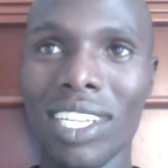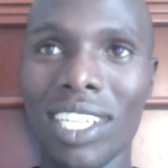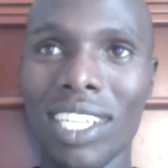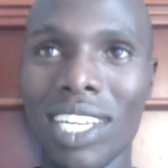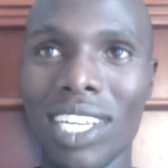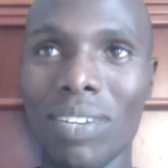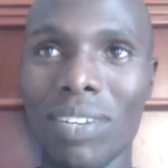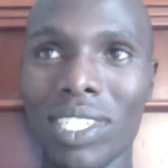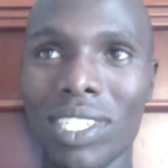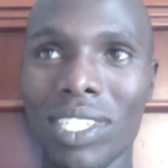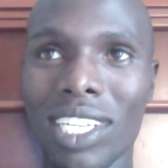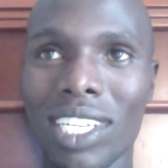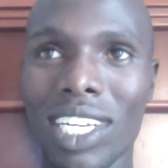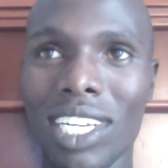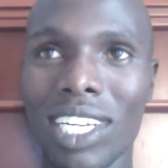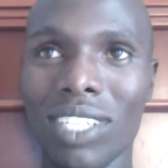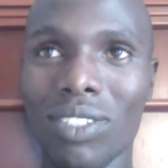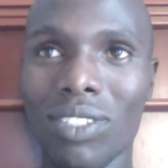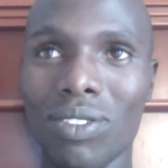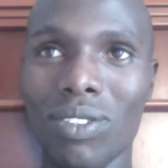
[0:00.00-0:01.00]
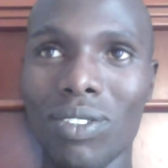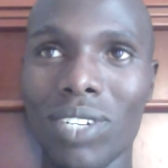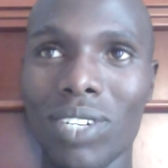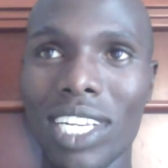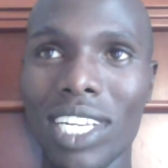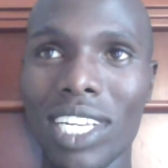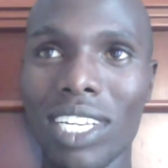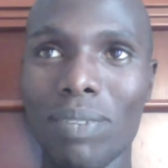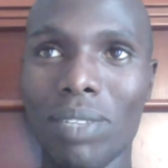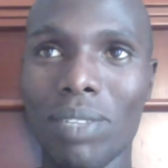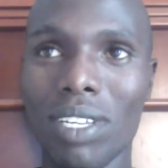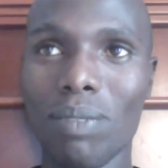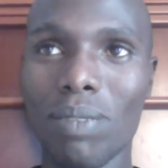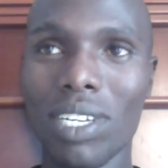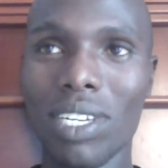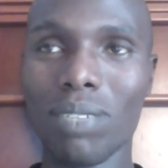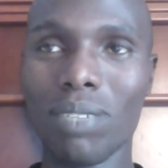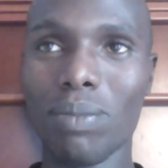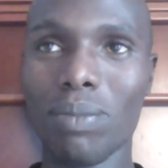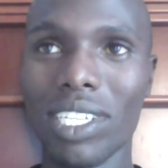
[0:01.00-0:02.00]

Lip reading: Then I was trying to catch up the pace,